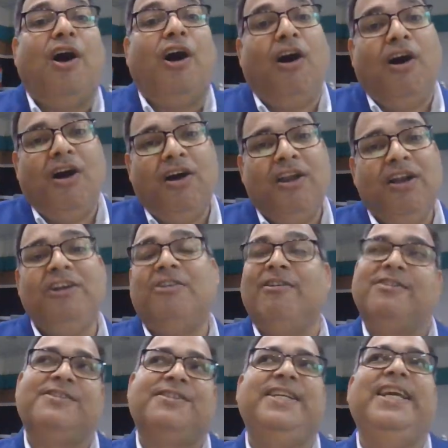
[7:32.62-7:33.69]
her
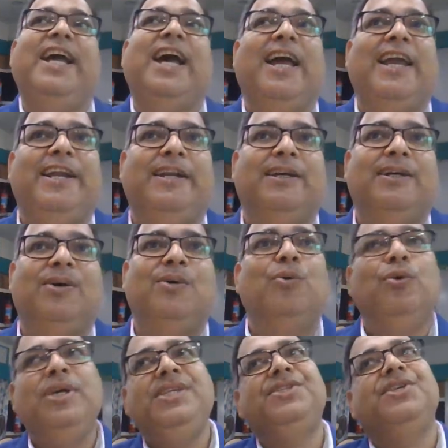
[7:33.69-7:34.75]
trusty guide.
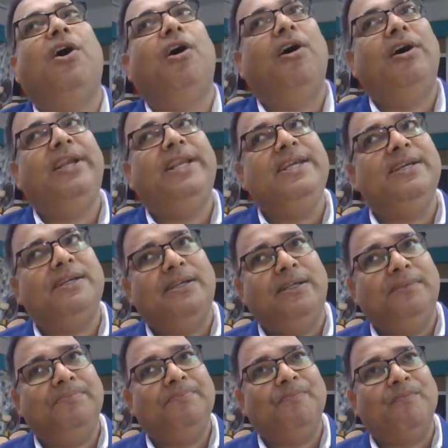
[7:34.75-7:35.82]
Who is her here?
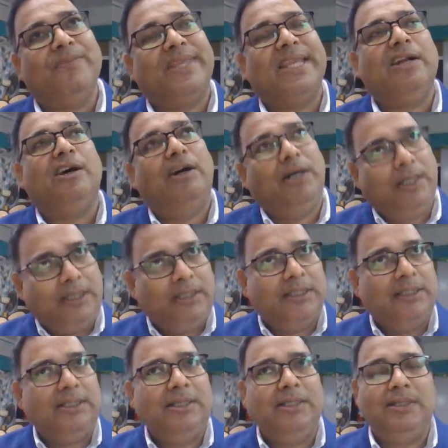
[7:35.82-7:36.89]

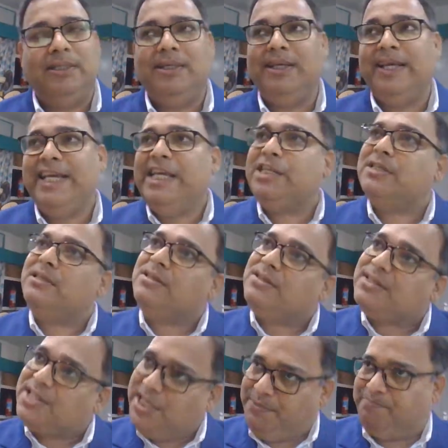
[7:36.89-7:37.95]
Her is the
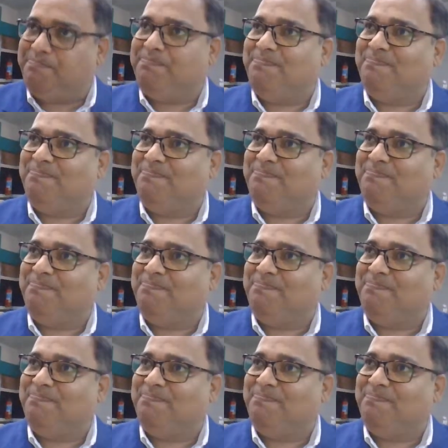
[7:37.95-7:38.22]
ship.